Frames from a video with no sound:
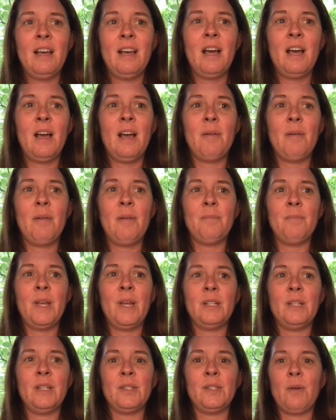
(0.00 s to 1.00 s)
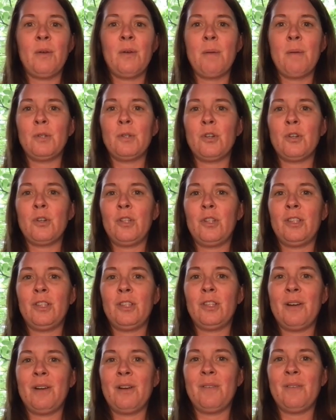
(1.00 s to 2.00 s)
Um, and so I'm sure that
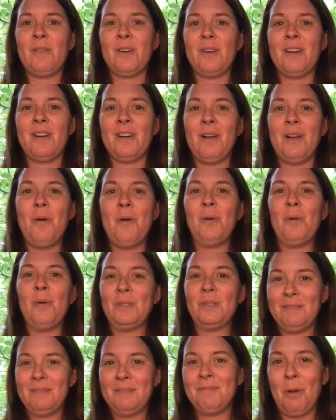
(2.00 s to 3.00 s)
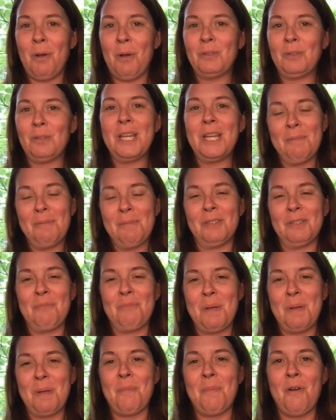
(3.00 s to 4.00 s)
there were a whole whole teams of
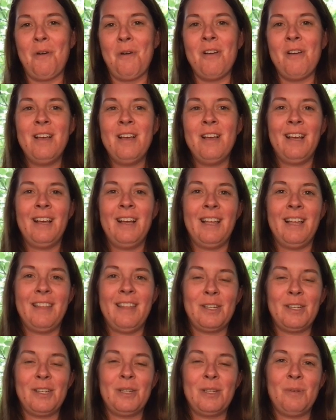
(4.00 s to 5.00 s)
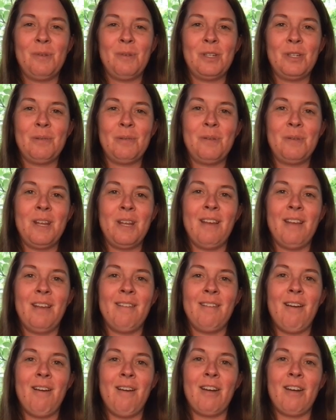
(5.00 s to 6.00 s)
people uh, that sh we should be
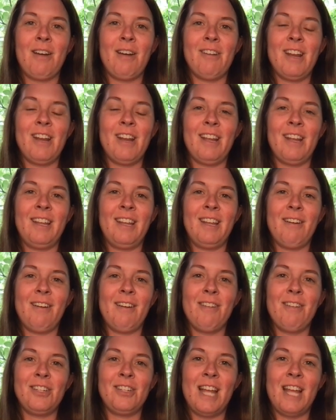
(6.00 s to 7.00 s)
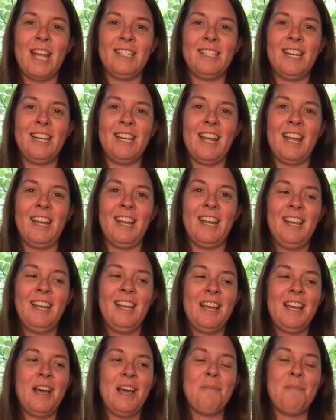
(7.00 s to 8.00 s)
honoring in our chat today.
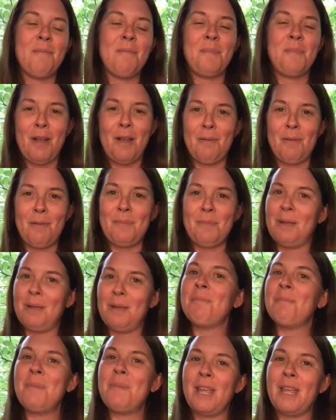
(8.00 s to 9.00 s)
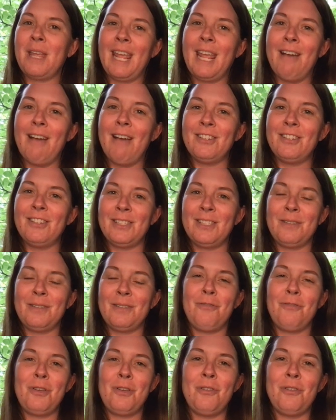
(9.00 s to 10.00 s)
Um, but I'll be picking out just a
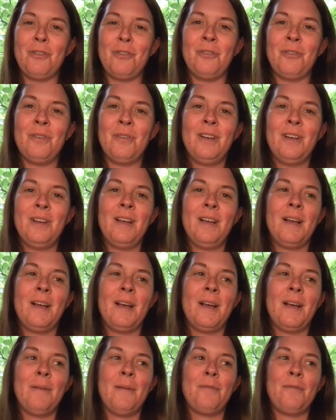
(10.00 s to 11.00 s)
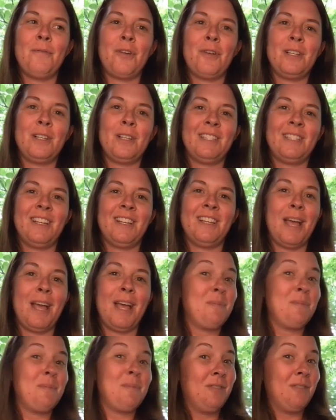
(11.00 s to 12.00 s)
few um, for us to look
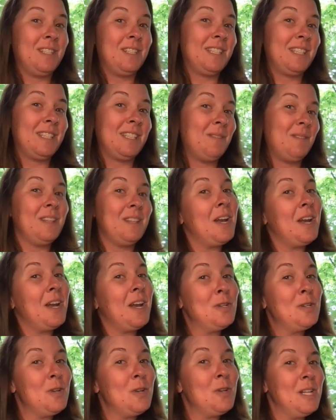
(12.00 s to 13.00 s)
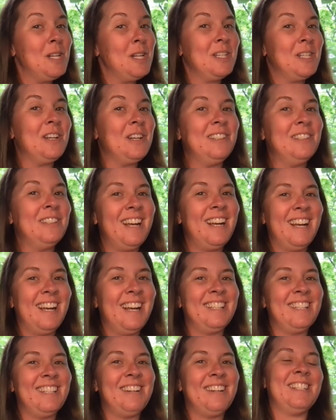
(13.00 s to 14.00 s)
at. But if this is something that intrigues you,
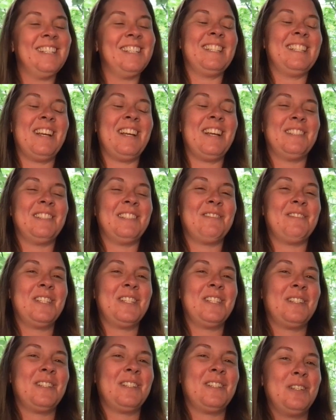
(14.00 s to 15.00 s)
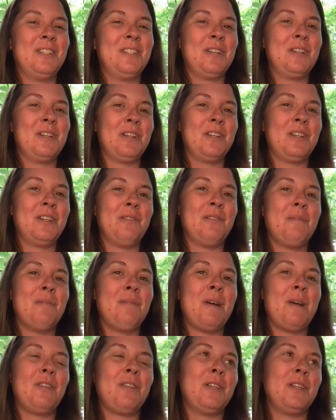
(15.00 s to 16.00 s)
uh, there is lots of research you can do
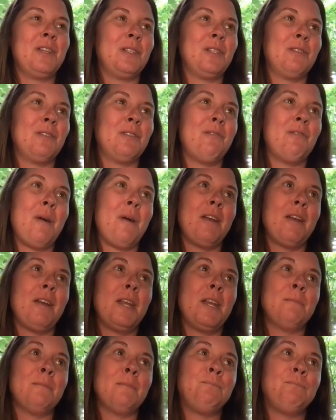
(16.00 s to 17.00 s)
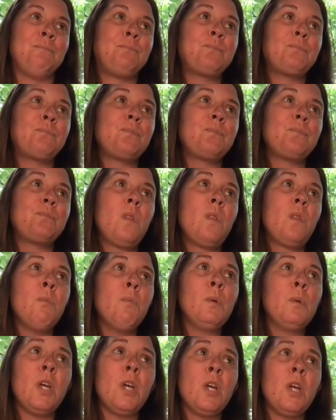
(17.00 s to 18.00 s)
about the history of botany.
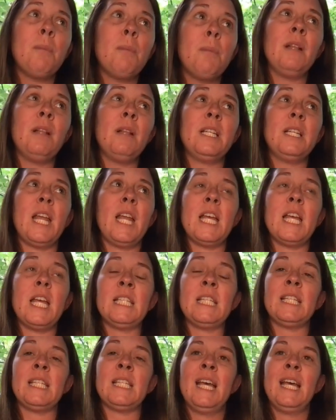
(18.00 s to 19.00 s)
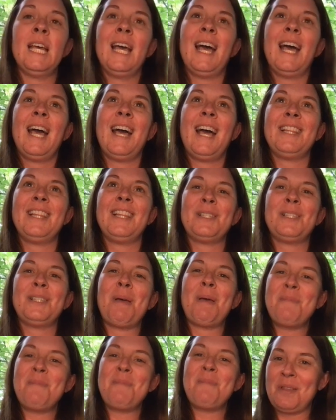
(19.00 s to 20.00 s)
But we'll talk about Linnaeus. Uh, this
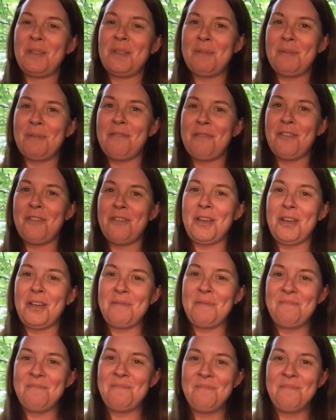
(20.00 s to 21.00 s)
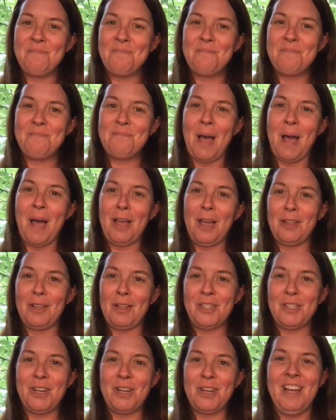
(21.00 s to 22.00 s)
might be a little bit of a
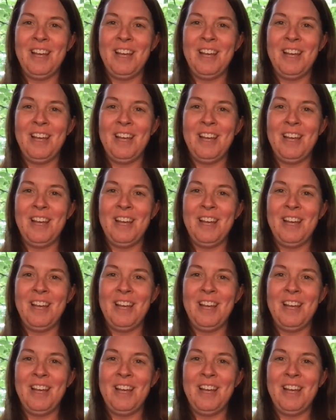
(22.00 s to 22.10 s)
biology